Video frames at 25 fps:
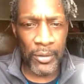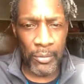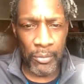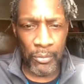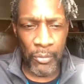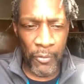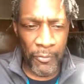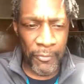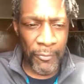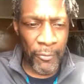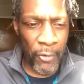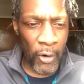
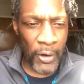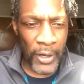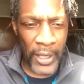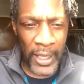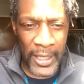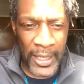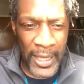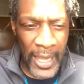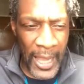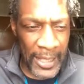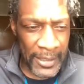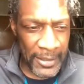Before they
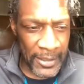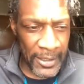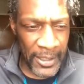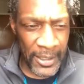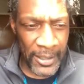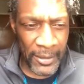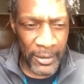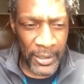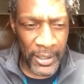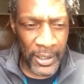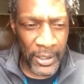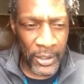got
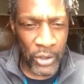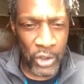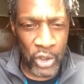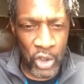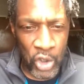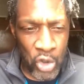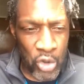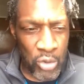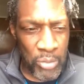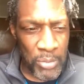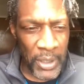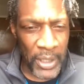there, and
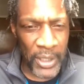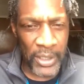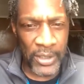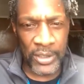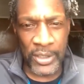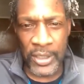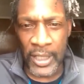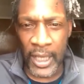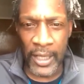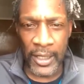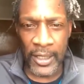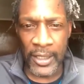two minutes
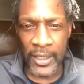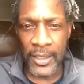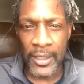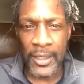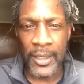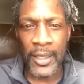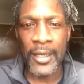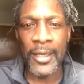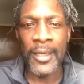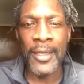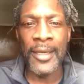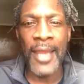later,
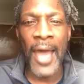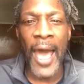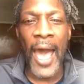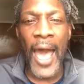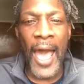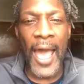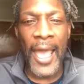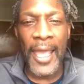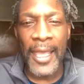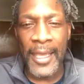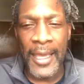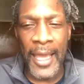
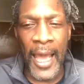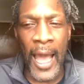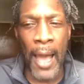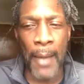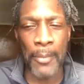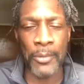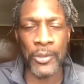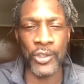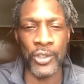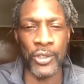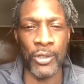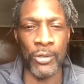nine
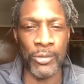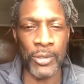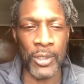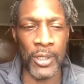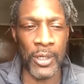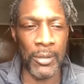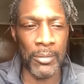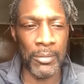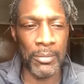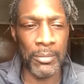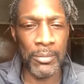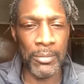cops showed
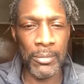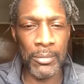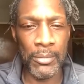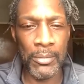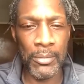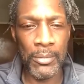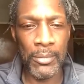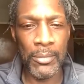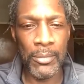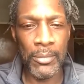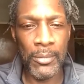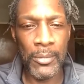up.
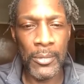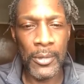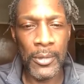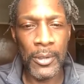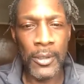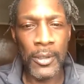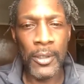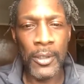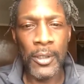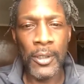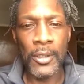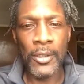
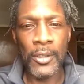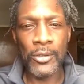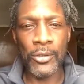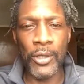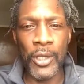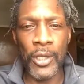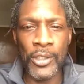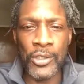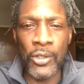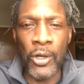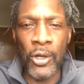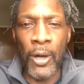So
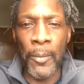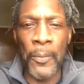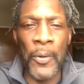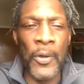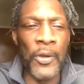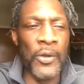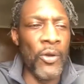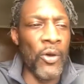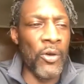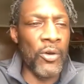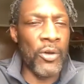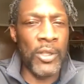they start
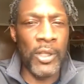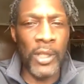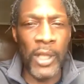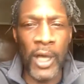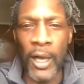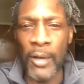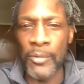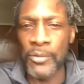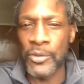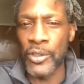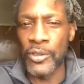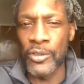putting on
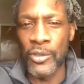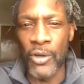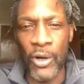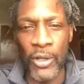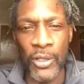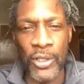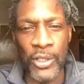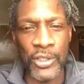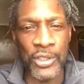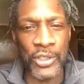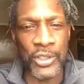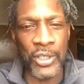gloves and all
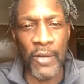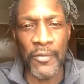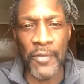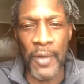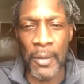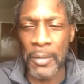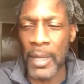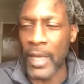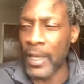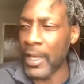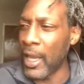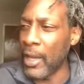this stuff.
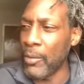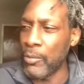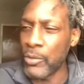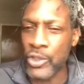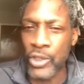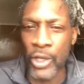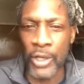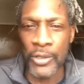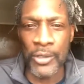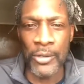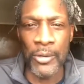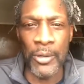I'm like, hey, what
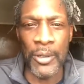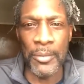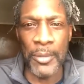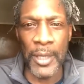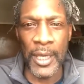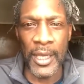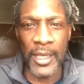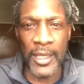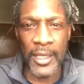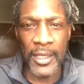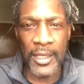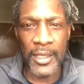y'all doing,
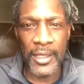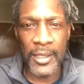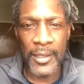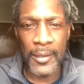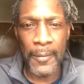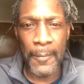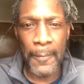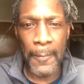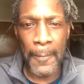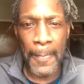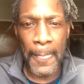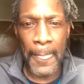man?
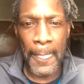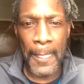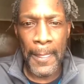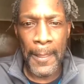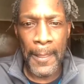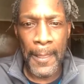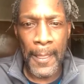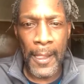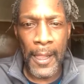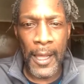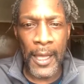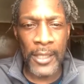
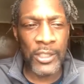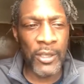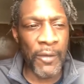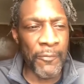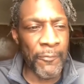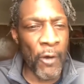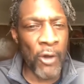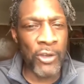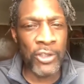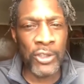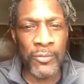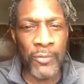I said,
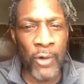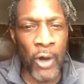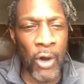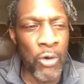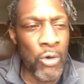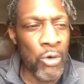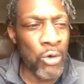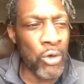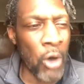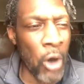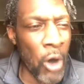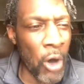first of all,
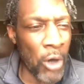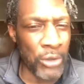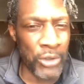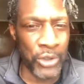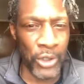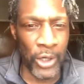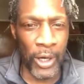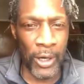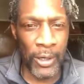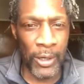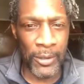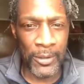who called
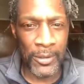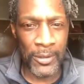y'all?